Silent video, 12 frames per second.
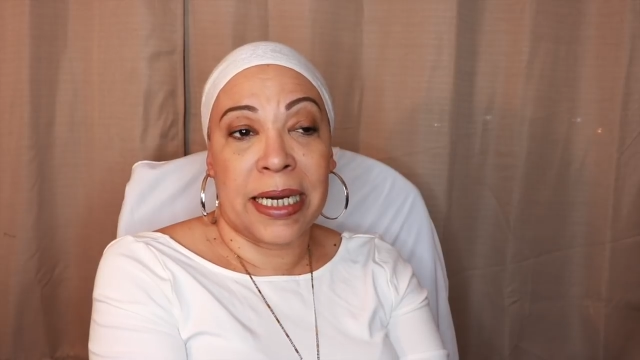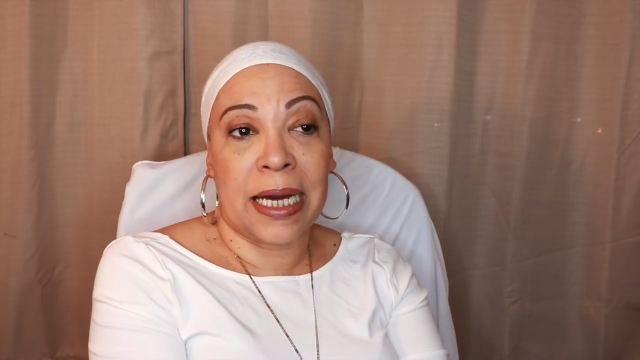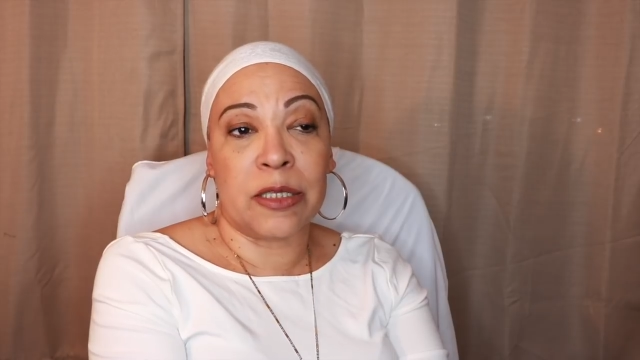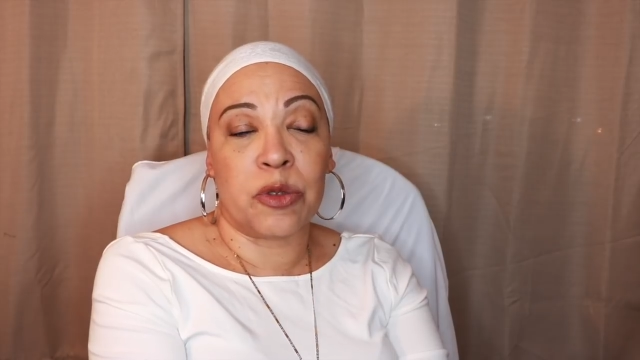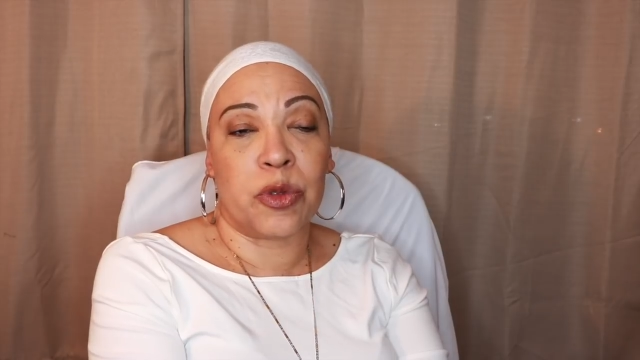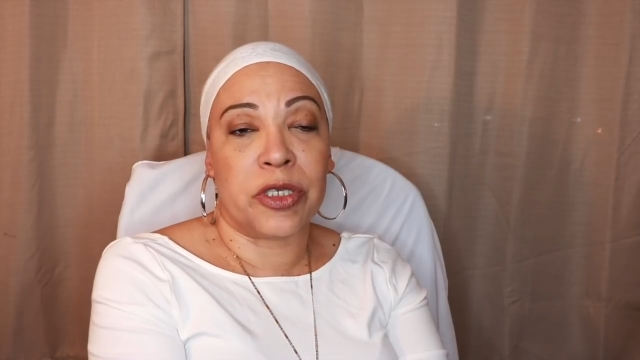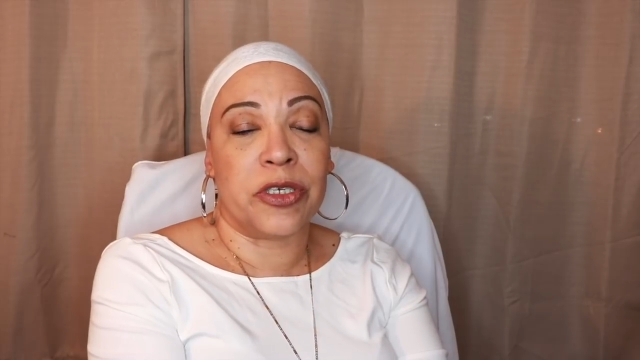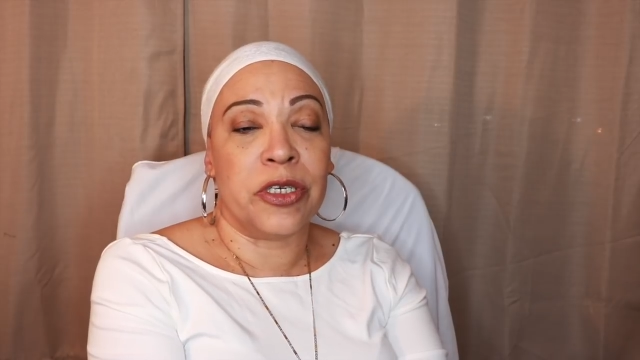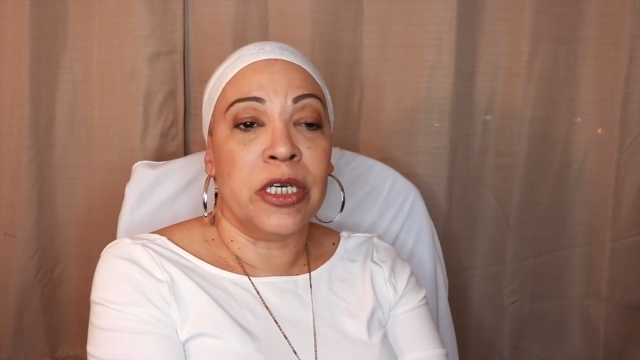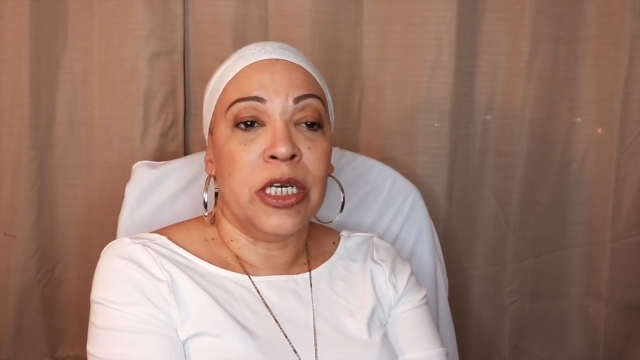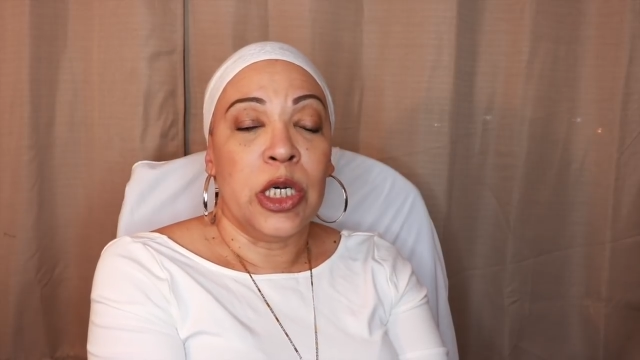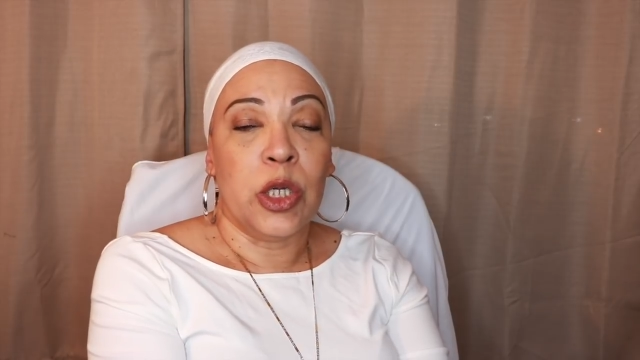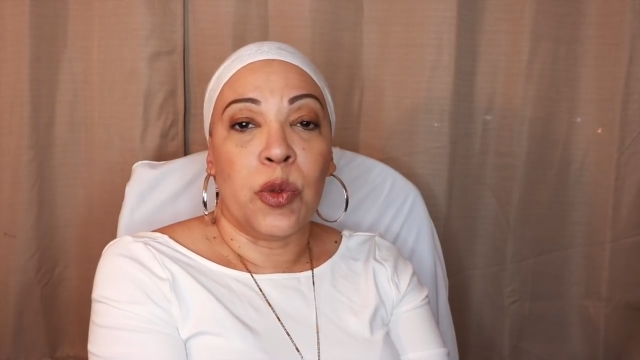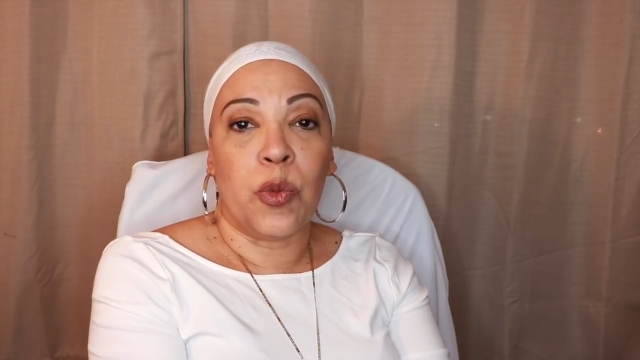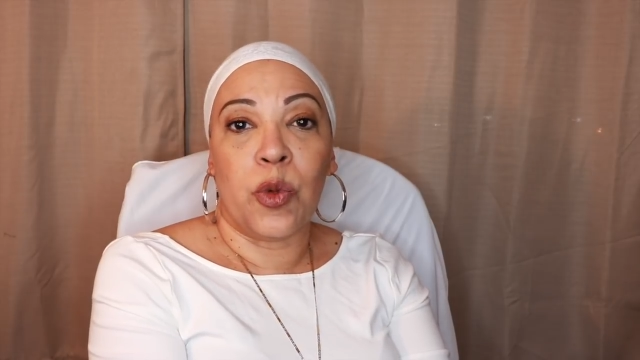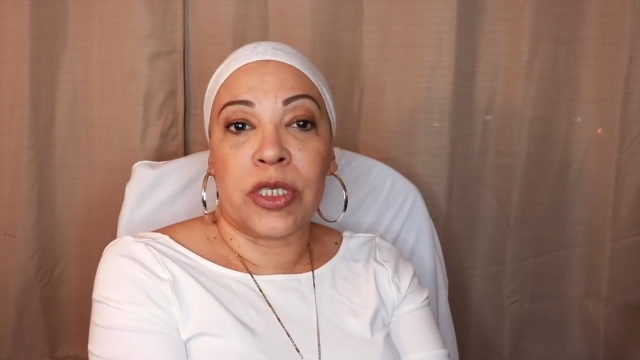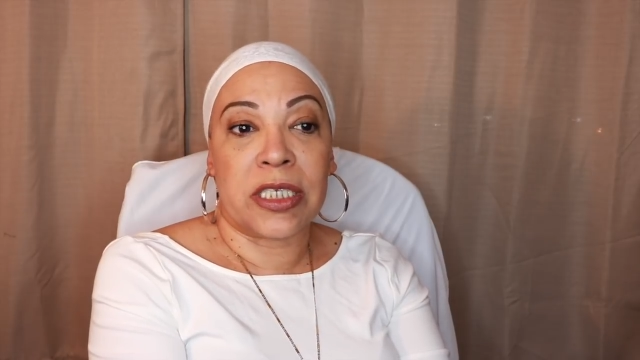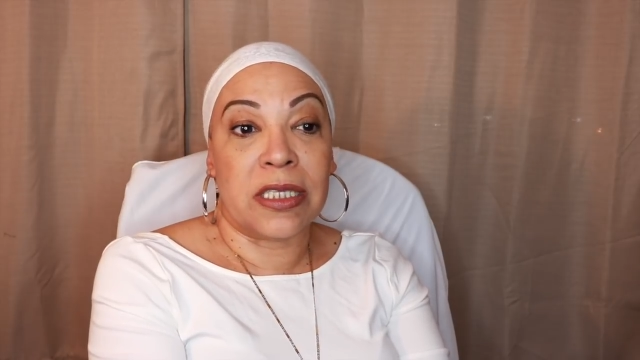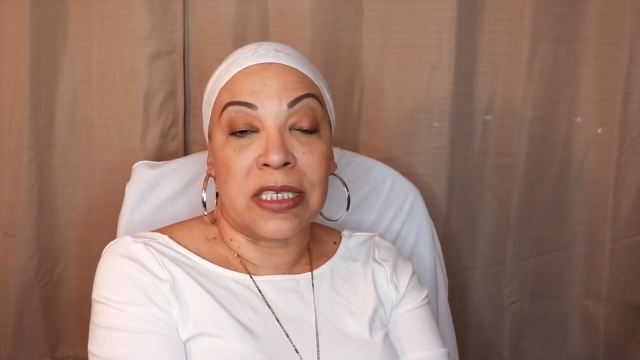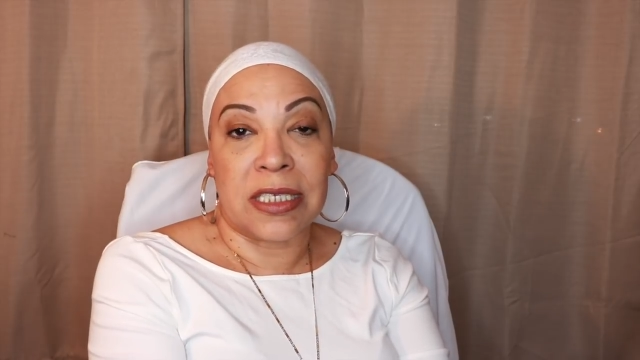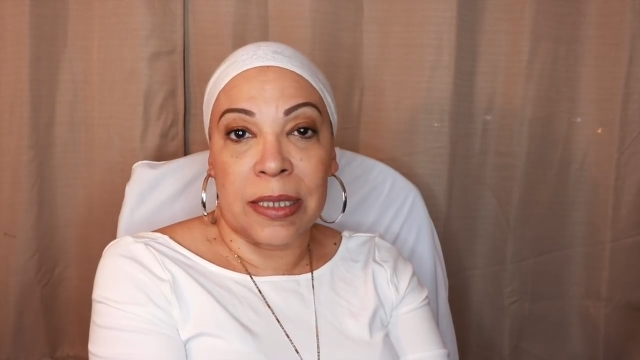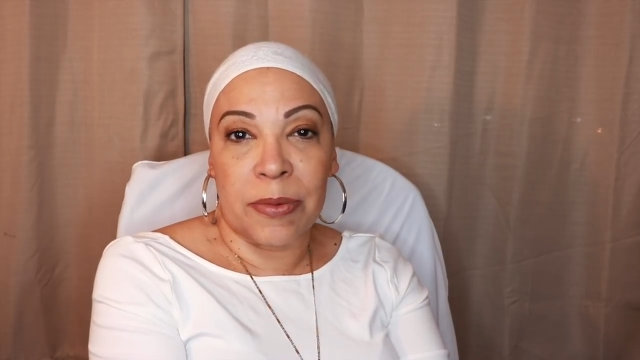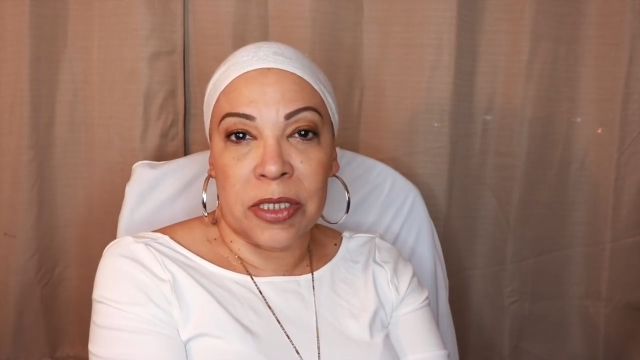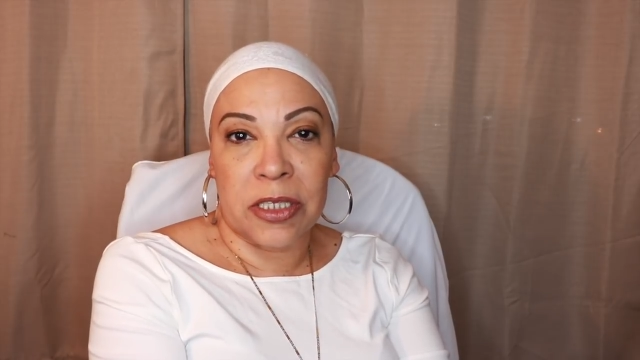goddaughter, was in the
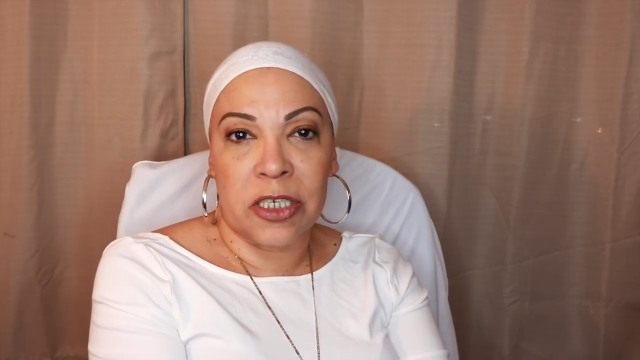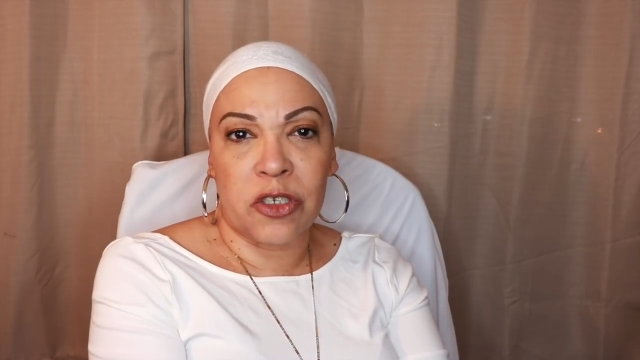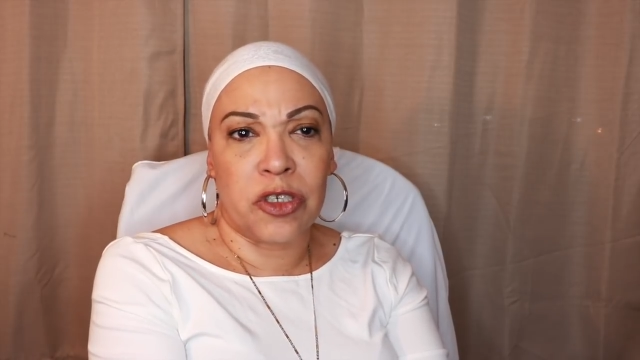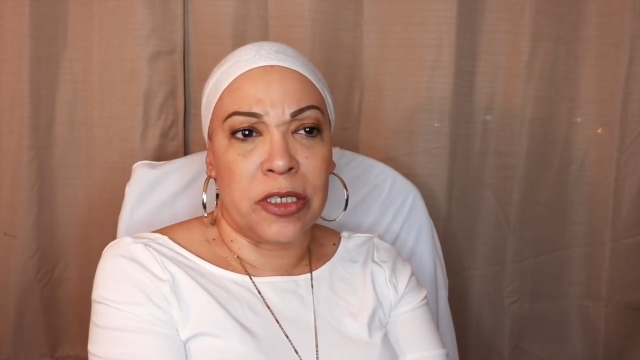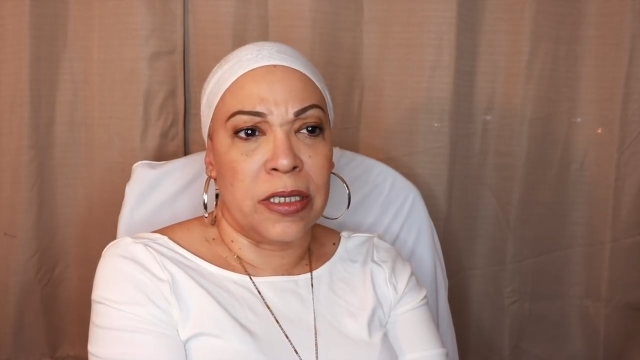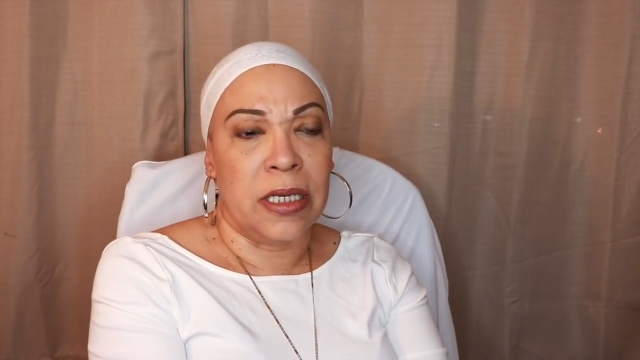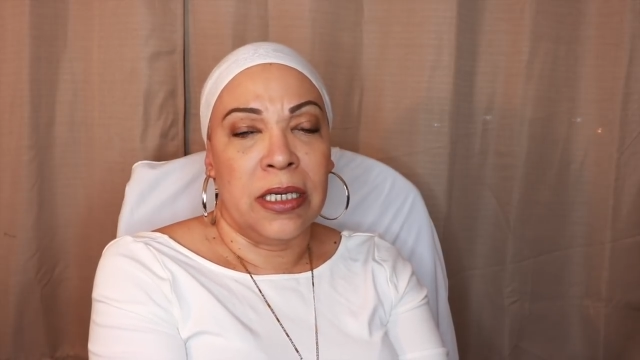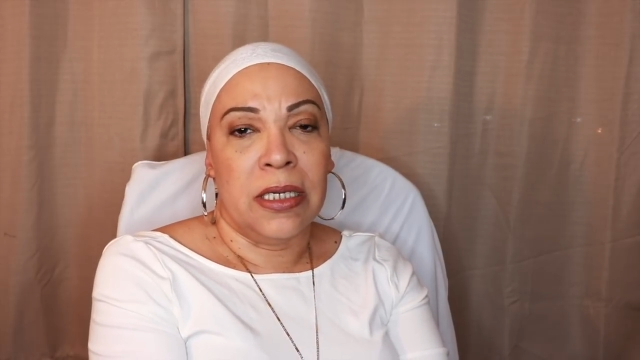same condition,